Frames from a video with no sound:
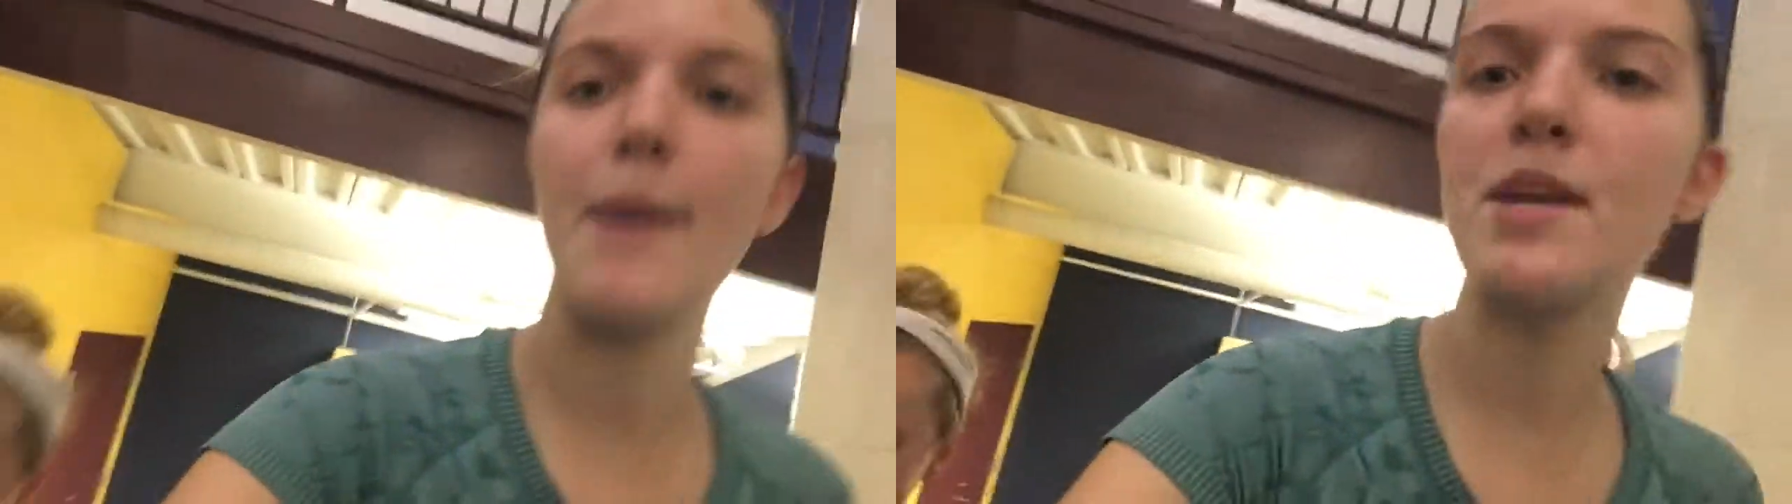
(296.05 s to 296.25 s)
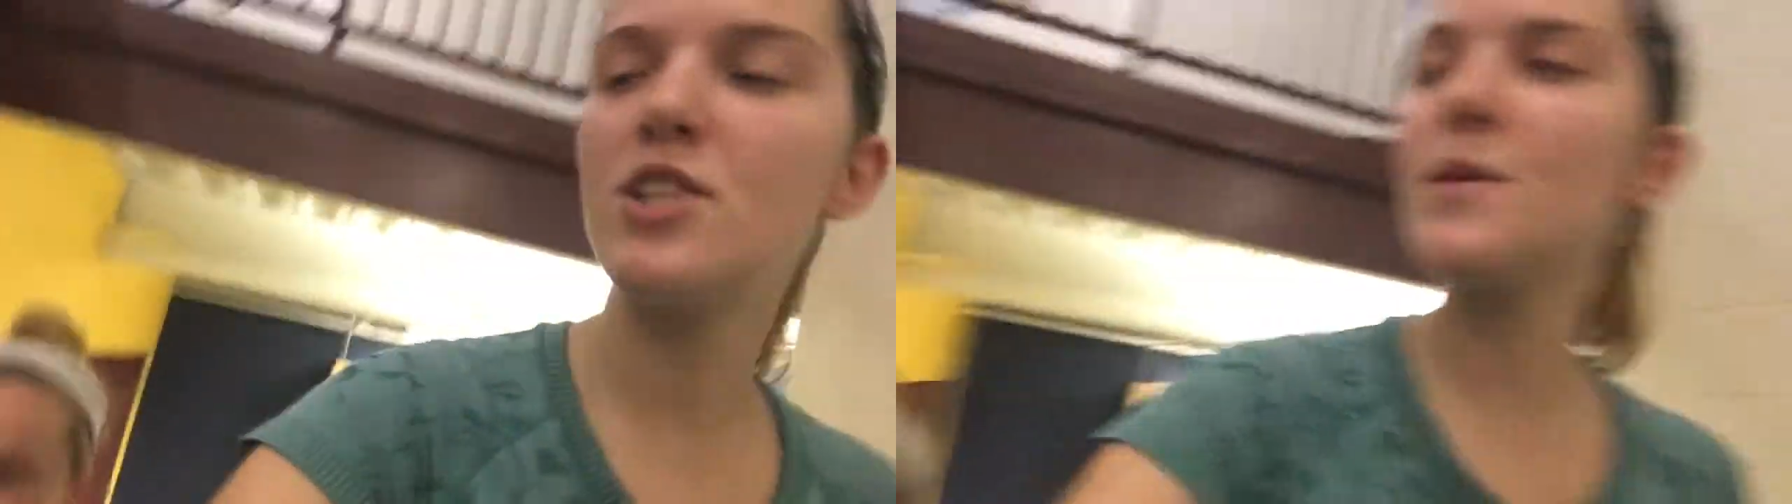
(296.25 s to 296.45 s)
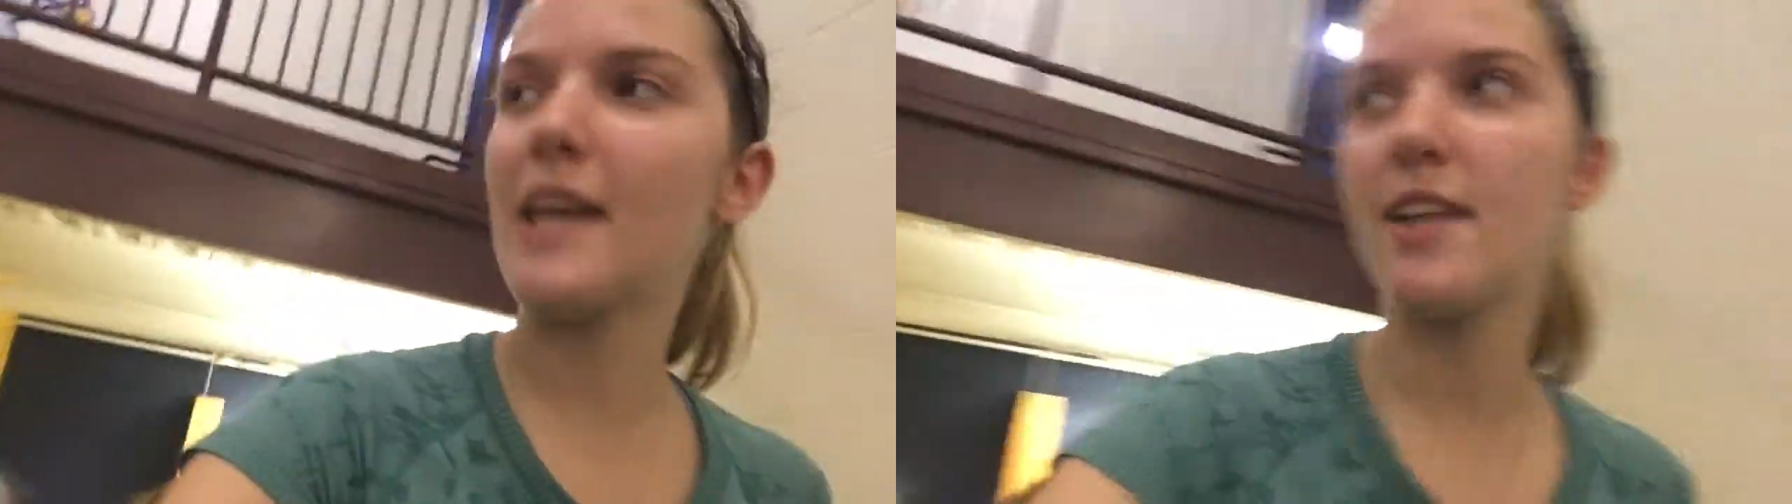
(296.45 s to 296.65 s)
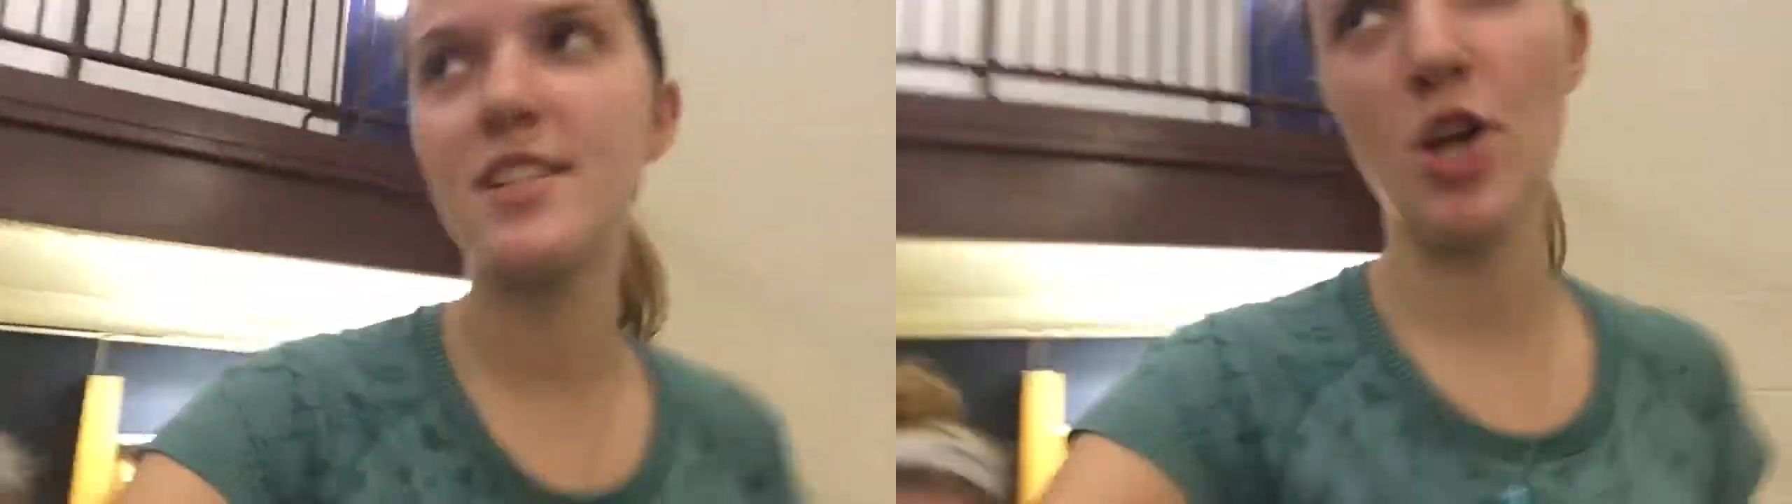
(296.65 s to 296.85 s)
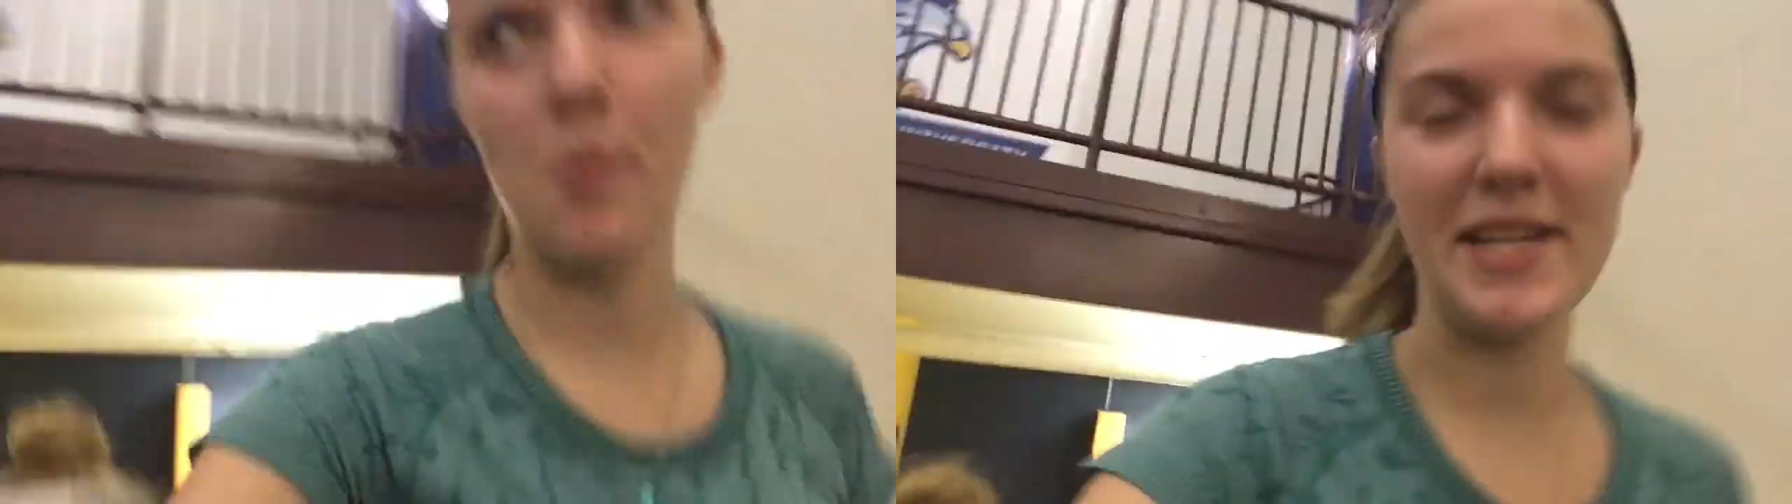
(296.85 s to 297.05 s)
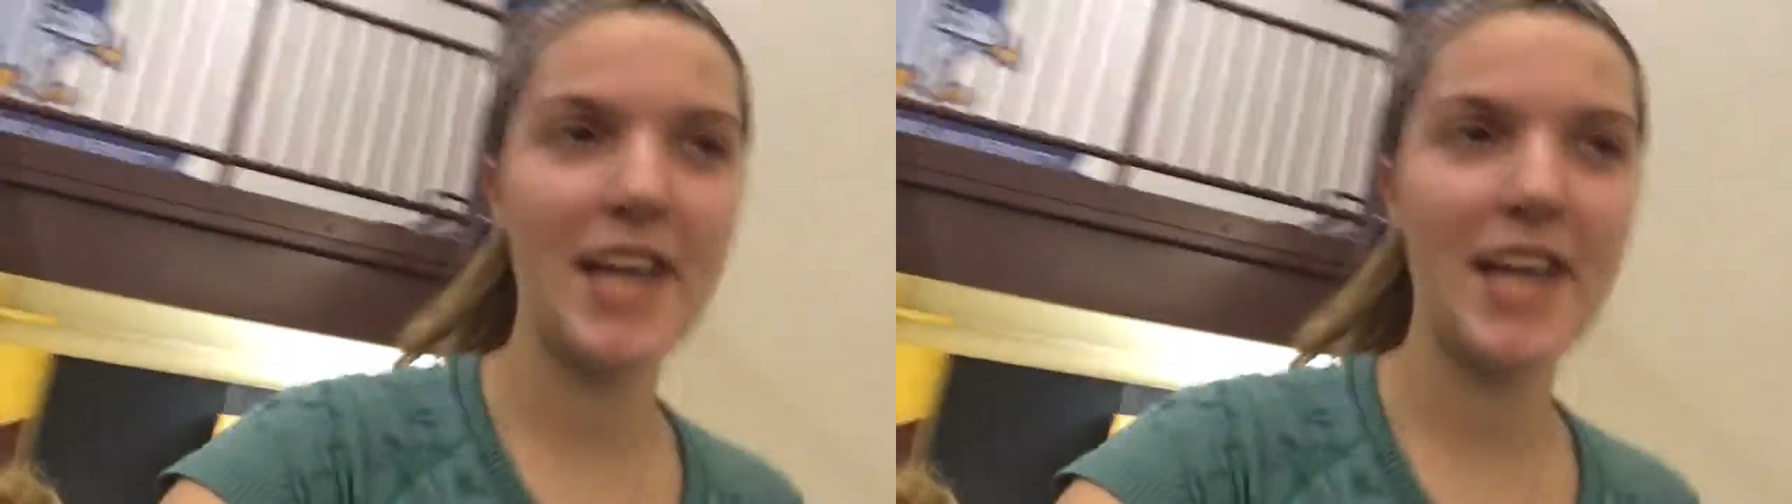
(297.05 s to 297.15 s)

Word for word: I'm gonna do a get to know me